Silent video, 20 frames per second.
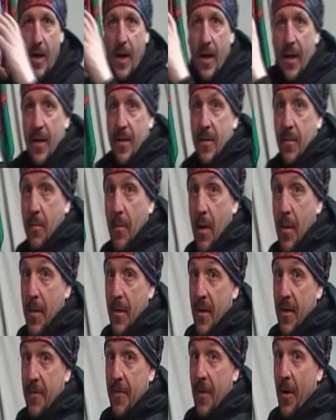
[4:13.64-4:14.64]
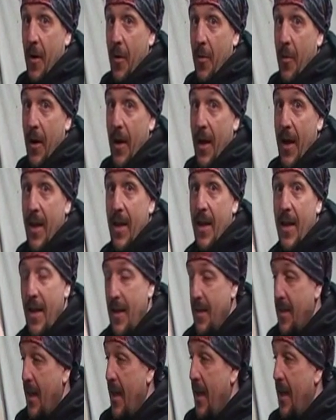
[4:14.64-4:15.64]
and it's maybe this far away,
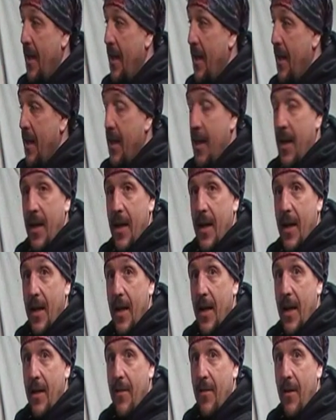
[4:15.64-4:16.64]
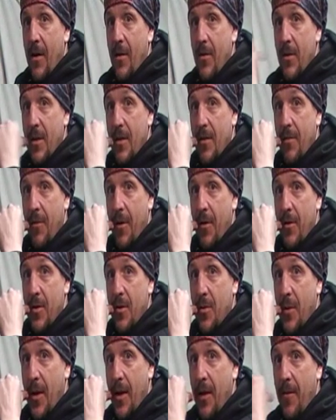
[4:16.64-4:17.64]
then if I wanted to throw a
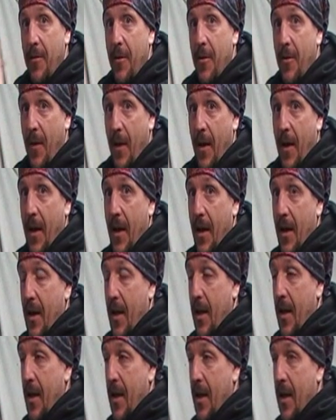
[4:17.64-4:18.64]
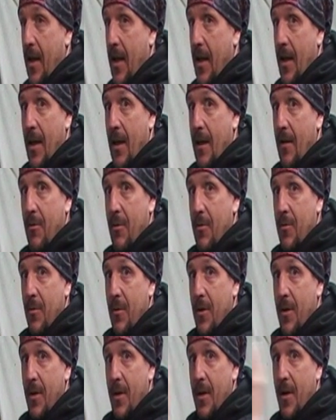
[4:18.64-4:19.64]
swing through there, it wouldn't
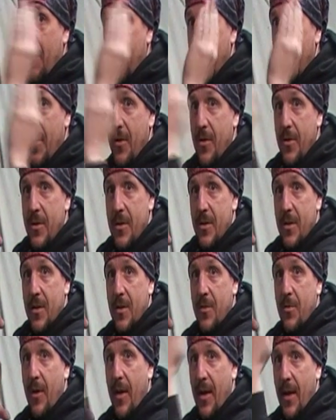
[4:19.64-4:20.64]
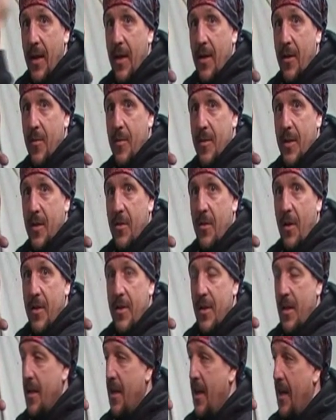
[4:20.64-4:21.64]
work, because the swing, it comes across
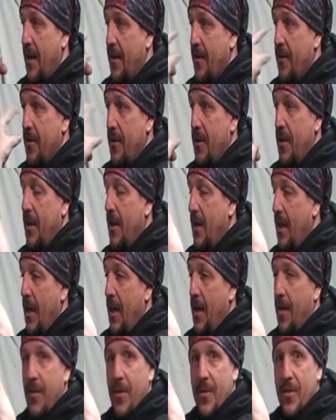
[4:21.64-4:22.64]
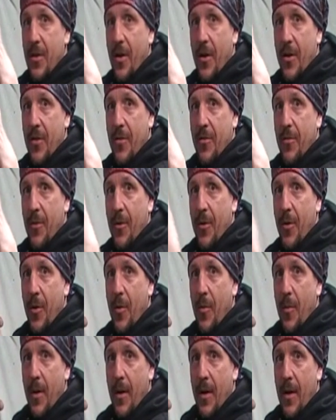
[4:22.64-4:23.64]
at an angle and there's not enough
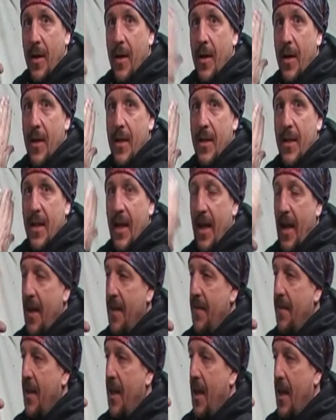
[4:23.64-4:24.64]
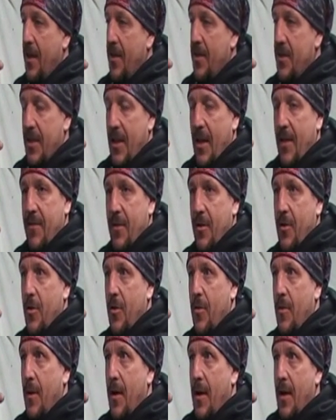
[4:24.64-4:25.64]
room to get in there, because you'd have to
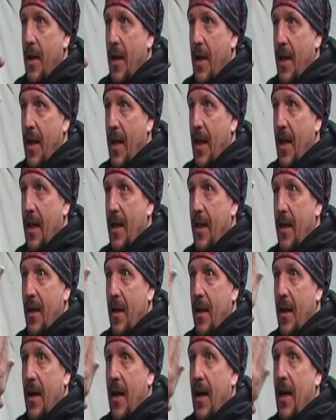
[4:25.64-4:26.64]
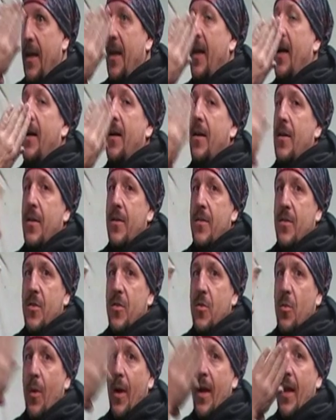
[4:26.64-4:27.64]
come in at an angle and
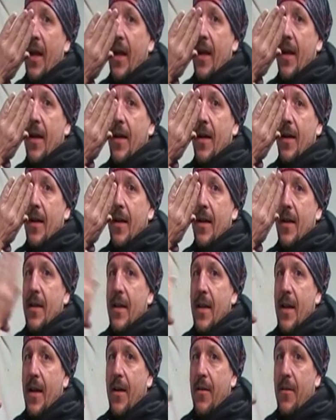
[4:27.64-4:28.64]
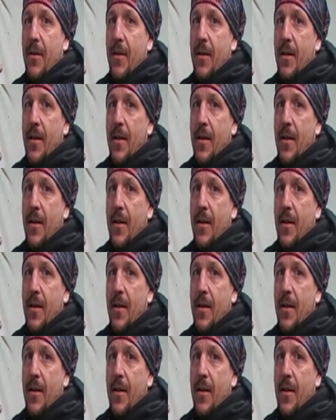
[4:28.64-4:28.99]
swing down.